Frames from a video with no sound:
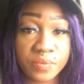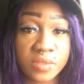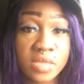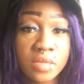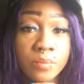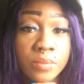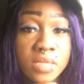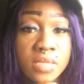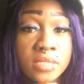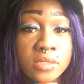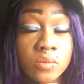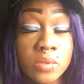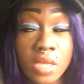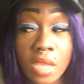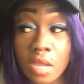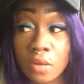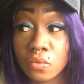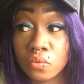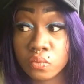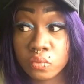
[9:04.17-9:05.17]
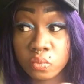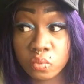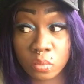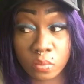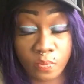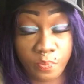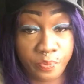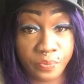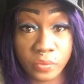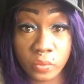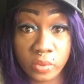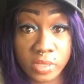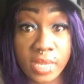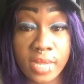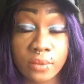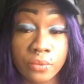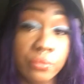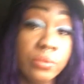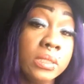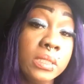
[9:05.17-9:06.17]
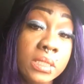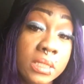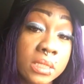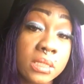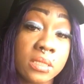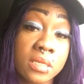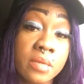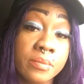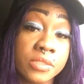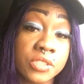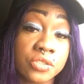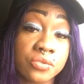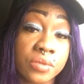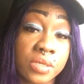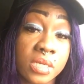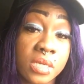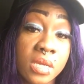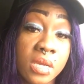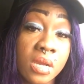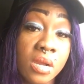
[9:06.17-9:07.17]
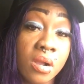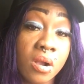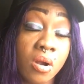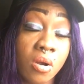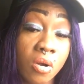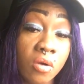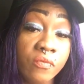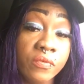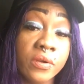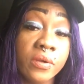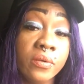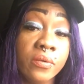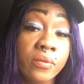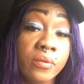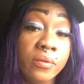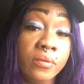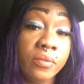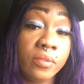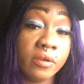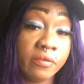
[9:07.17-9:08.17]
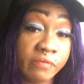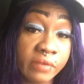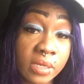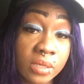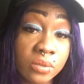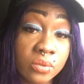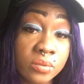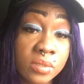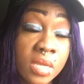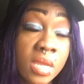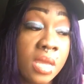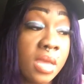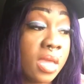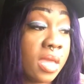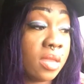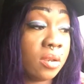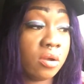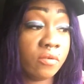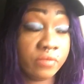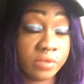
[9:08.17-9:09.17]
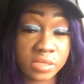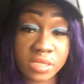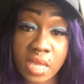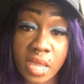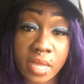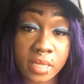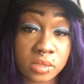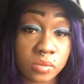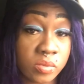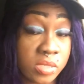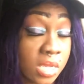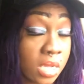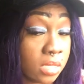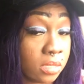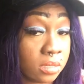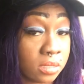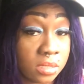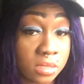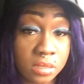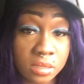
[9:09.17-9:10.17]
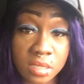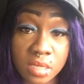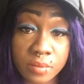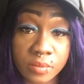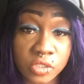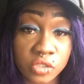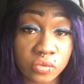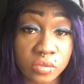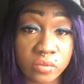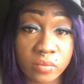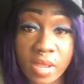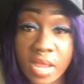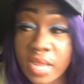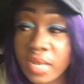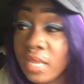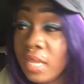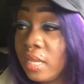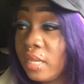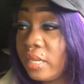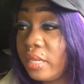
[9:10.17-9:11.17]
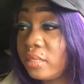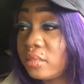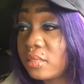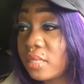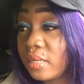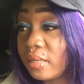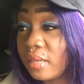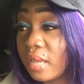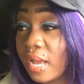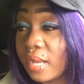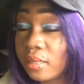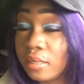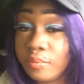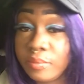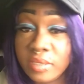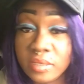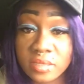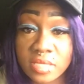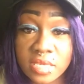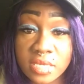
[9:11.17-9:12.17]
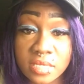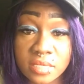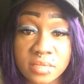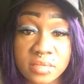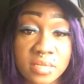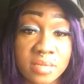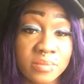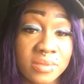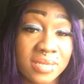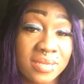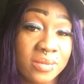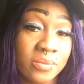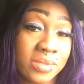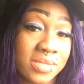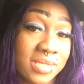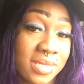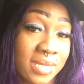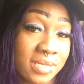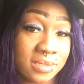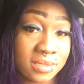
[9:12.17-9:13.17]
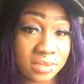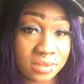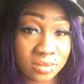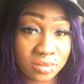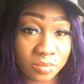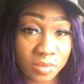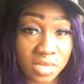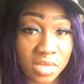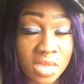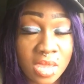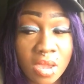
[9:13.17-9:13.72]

thing, because we had really good chemistry over the phone and over text. We had good chemistry, right? It's like I could be thinking something, he would text it to me,